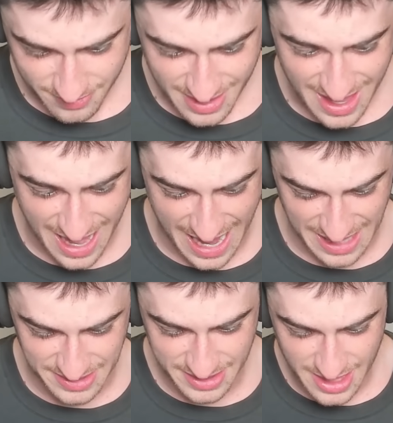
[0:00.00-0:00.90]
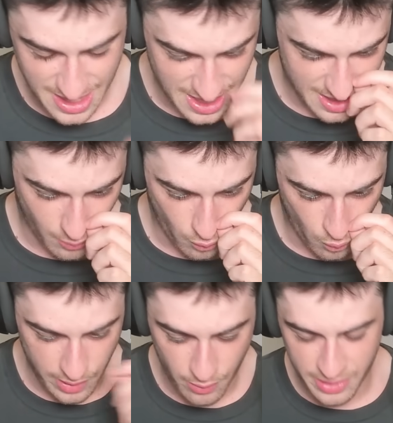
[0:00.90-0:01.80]
And
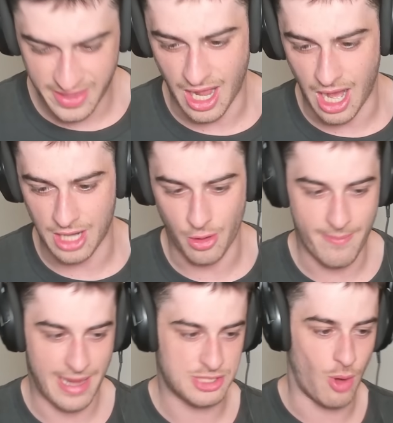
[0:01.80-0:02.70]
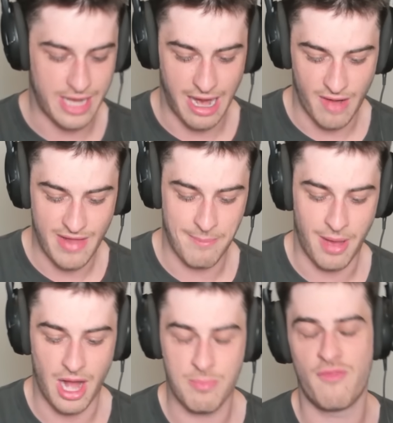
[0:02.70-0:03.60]
we were in the car going back to our caravan
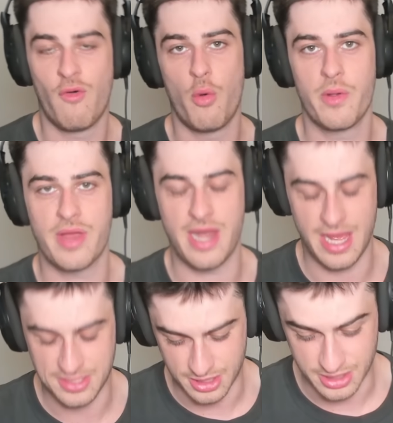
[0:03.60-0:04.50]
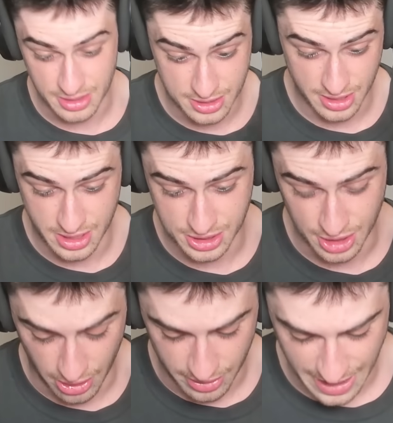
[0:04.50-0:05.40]
park before we were going to head to the
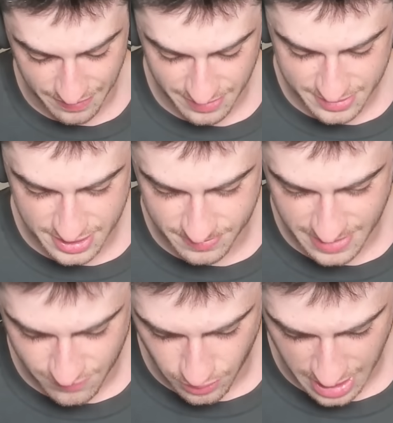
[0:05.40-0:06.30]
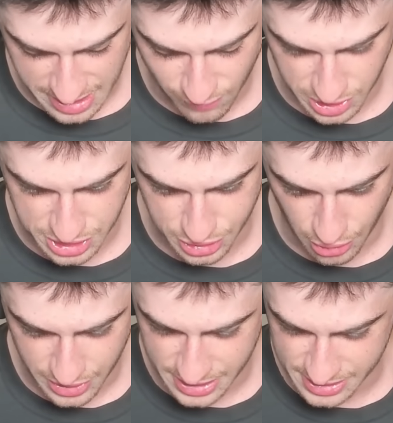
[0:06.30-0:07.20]
Zone. And to give you an idea of what the
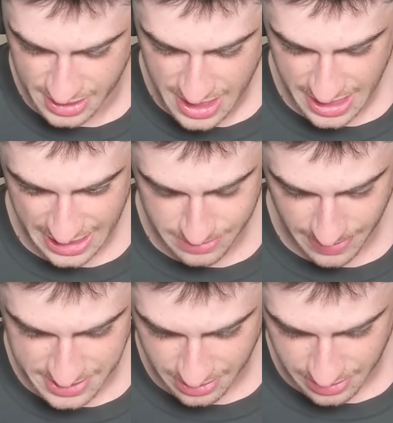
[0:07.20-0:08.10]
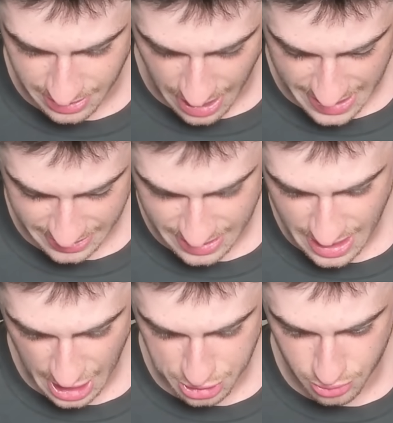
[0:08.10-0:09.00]
Zone is, it's basically like
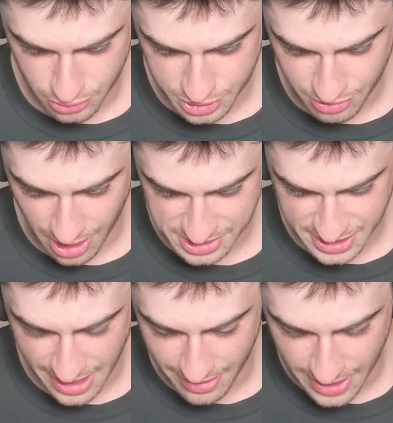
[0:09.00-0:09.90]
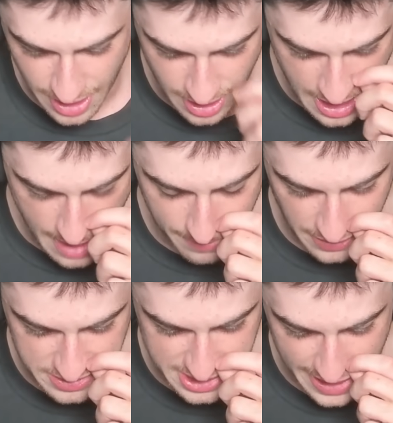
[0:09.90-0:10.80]
a huge grassy area, but
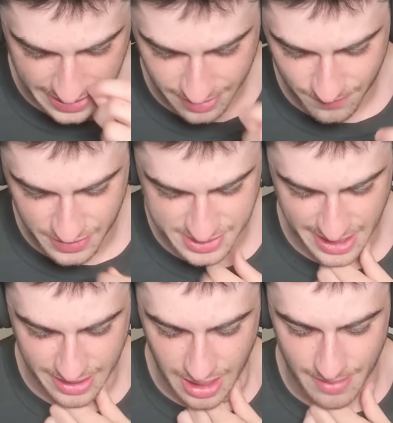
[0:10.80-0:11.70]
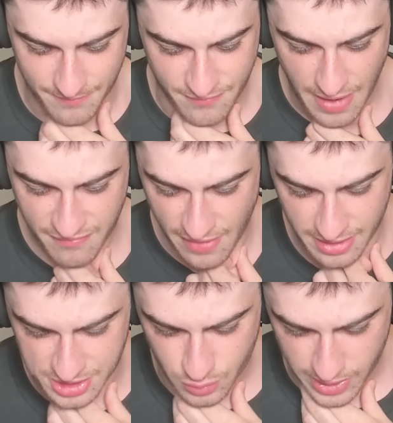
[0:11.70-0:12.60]
there's like a
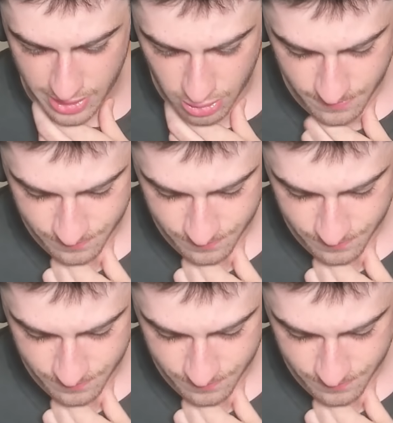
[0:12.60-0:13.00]
Ferris wheel.